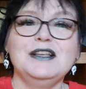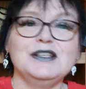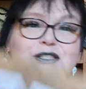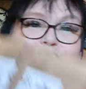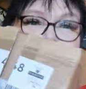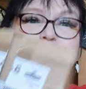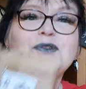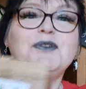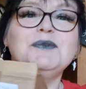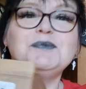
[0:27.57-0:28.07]

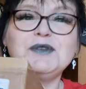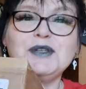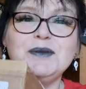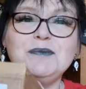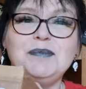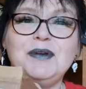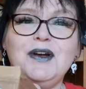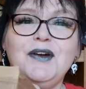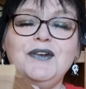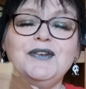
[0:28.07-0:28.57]

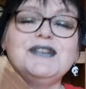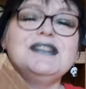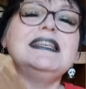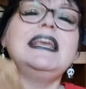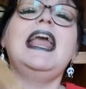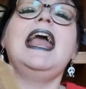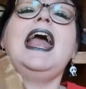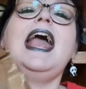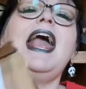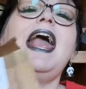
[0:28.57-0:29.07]
subscription box.
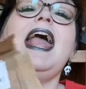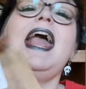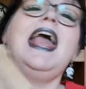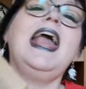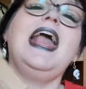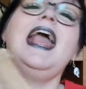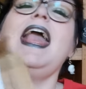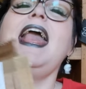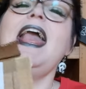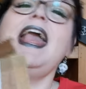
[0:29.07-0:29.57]

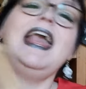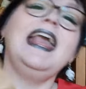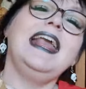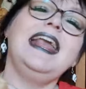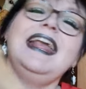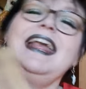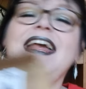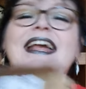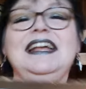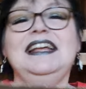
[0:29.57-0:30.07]

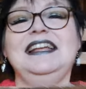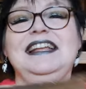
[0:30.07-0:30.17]
Yay!